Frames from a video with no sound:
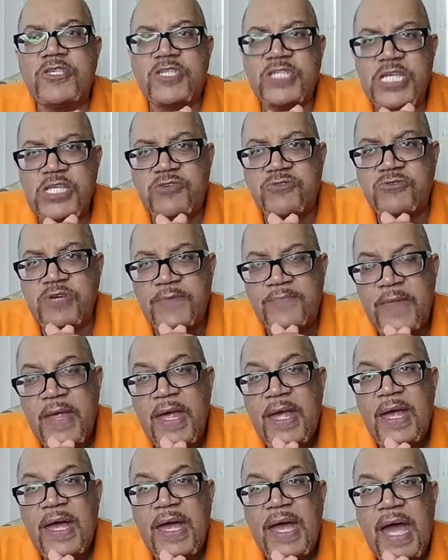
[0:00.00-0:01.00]
century,
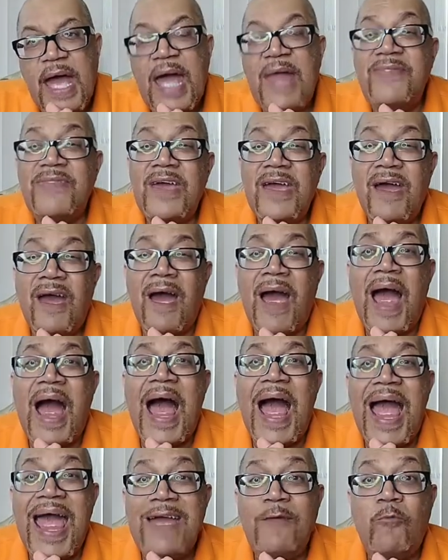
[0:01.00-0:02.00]
and there are
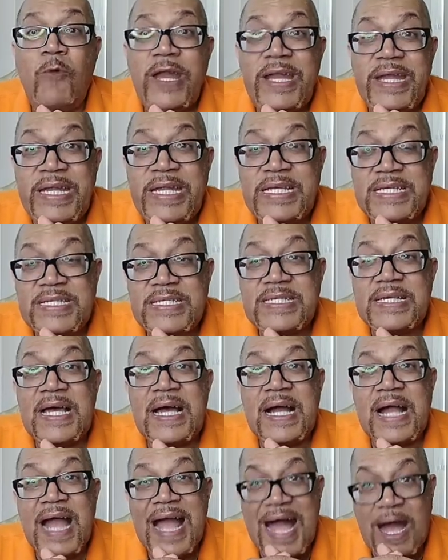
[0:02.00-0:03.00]
eyewitness
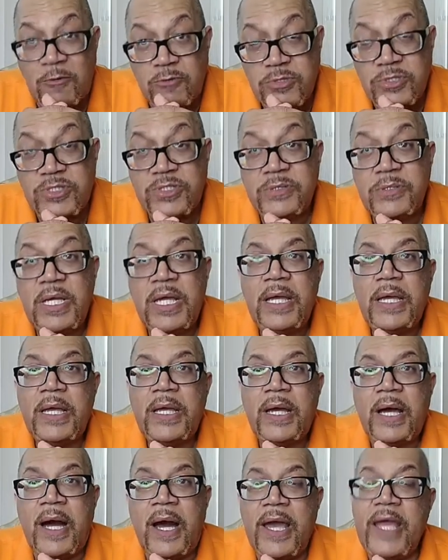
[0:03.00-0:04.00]
accounts.
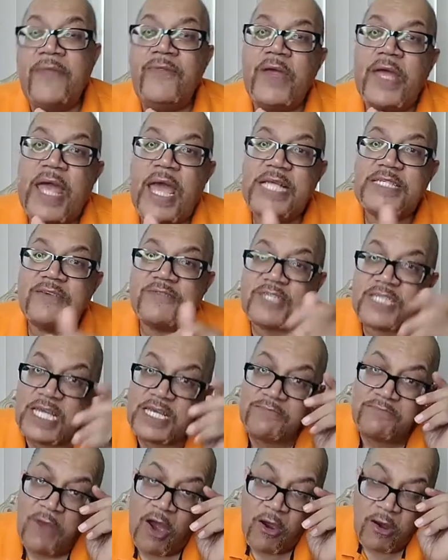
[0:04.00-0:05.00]
In the case of St.
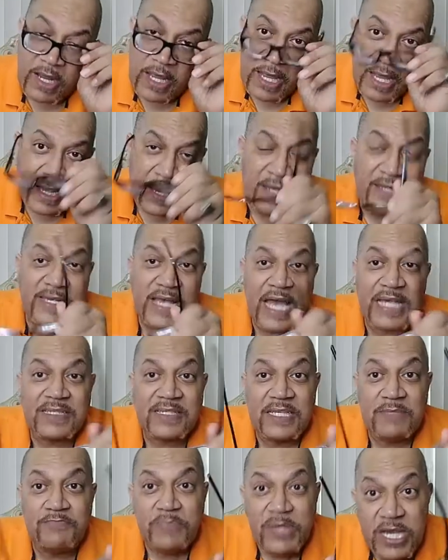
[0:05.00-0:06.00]
Mark, it is
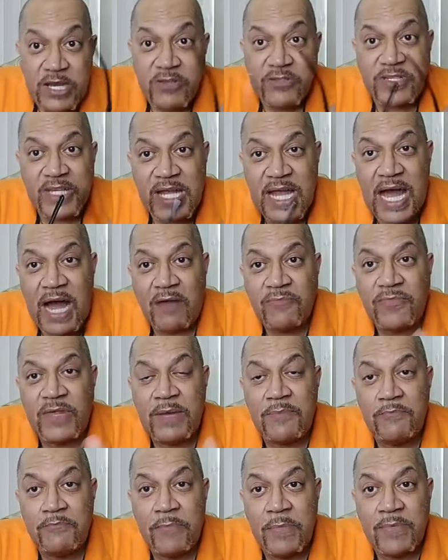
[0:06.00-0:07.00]
actually Peter's account
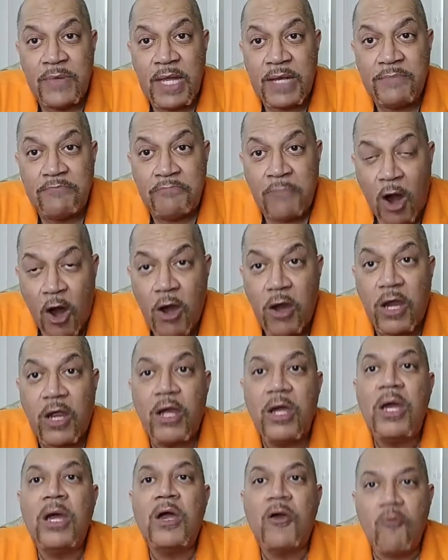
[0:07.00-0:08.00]
that Mark
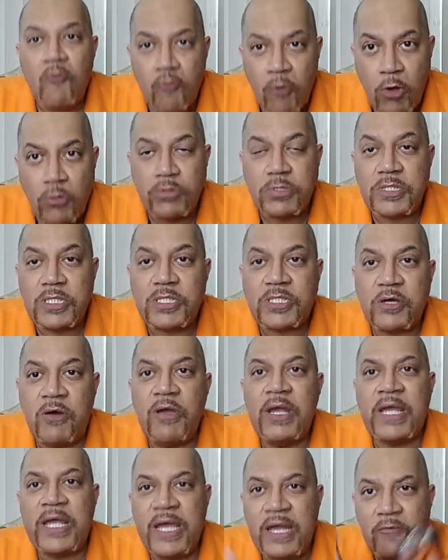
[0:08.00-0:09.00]
wrote. So
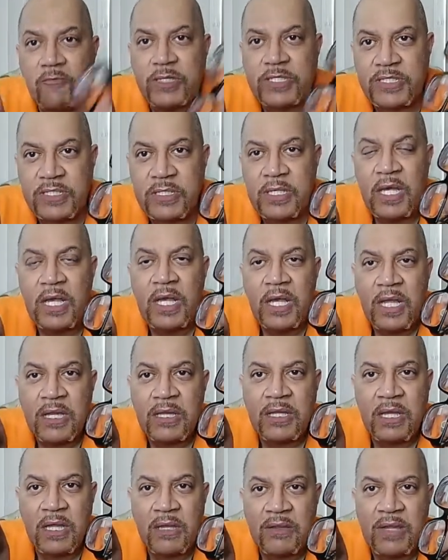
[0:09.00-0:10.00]
again, it was
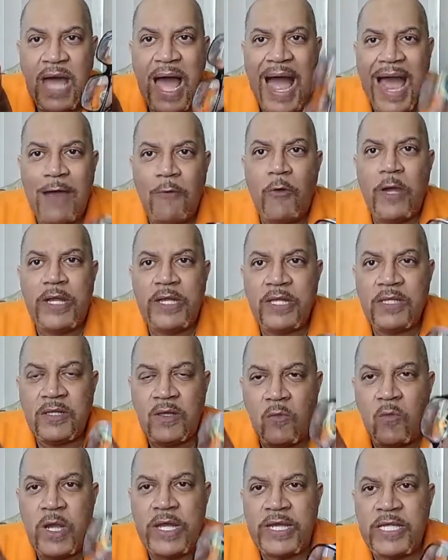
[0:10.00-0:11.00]
the
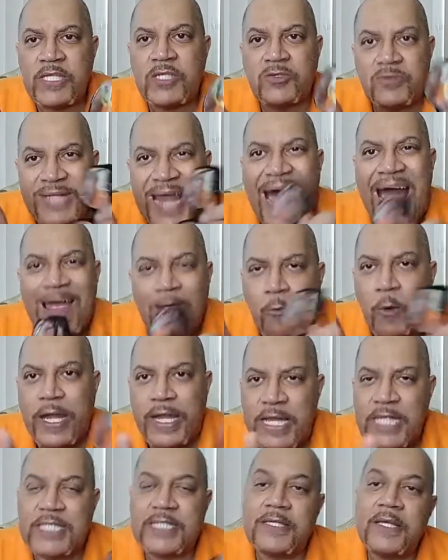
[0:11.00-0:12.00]
witness to an
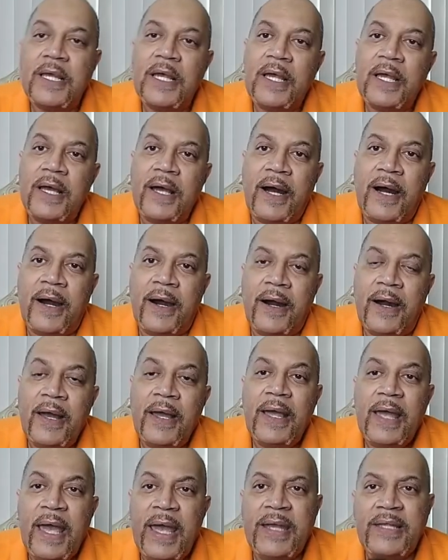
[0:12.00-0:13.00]
eyewitness.
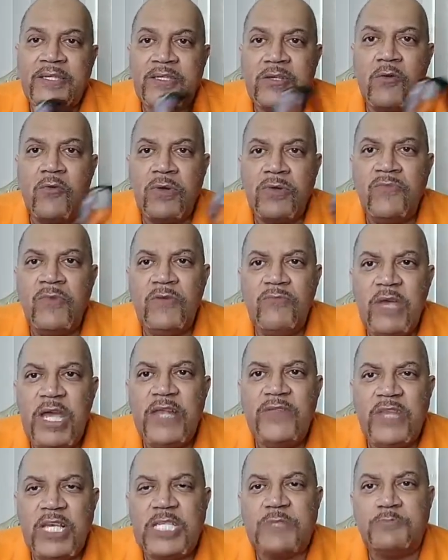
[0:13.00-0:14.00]
And so when we read
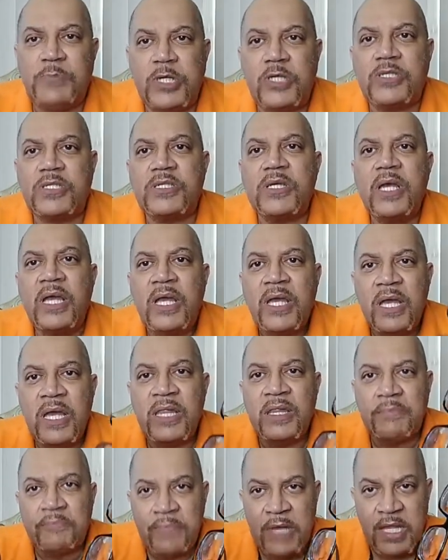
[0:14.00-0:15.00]
these books
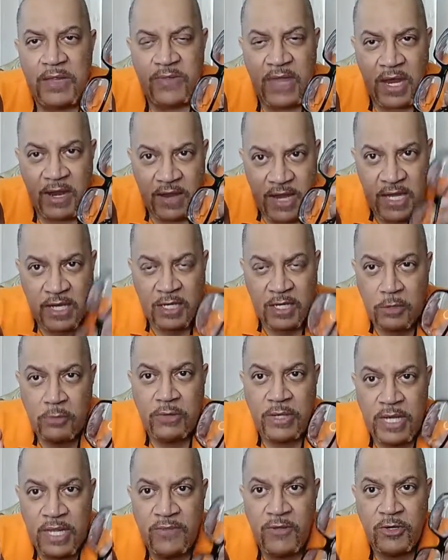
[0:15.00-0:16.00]
that are
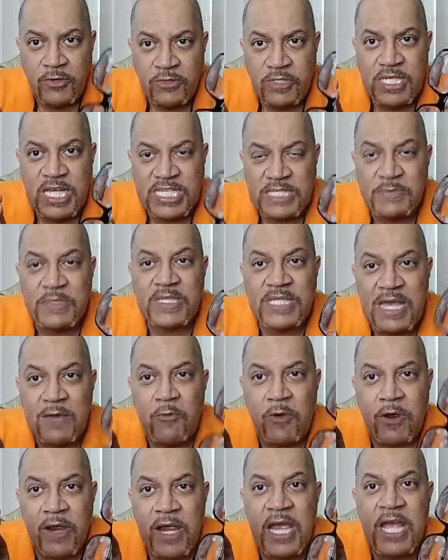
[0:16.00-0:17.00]
included in the New Testament, they
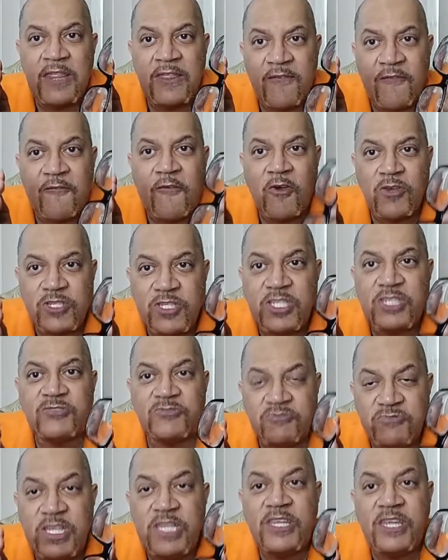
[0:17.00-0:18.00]
were in the first
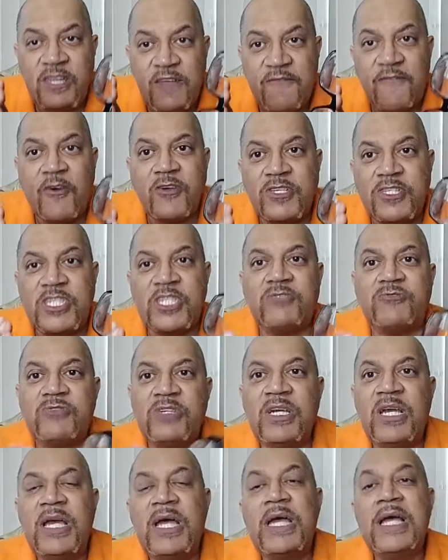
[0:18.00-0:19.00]
century, written in the first
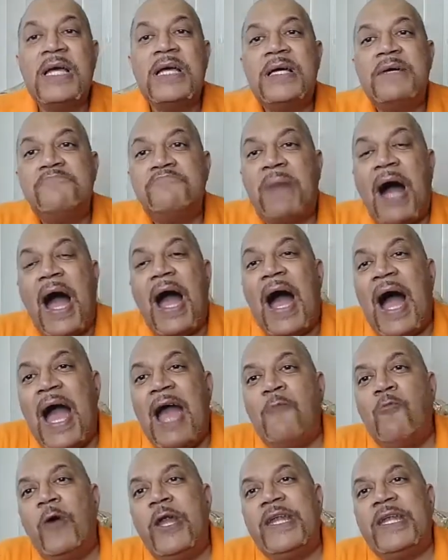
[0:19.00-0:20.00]
century by
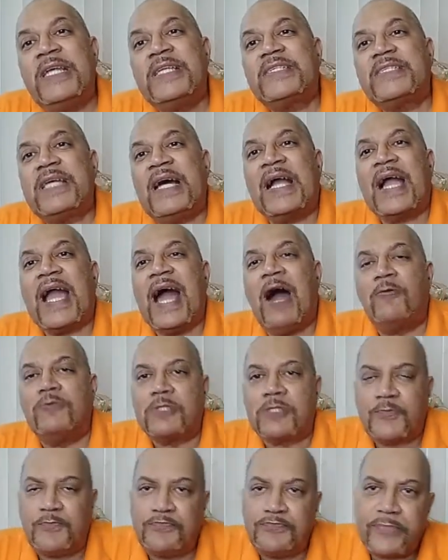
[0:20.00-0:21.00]
eyewitness
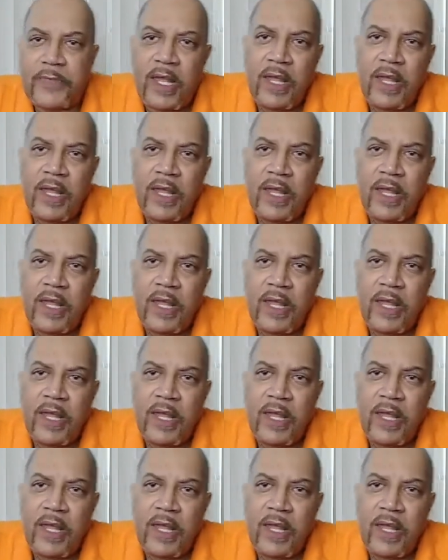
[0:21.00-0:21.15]
accounts.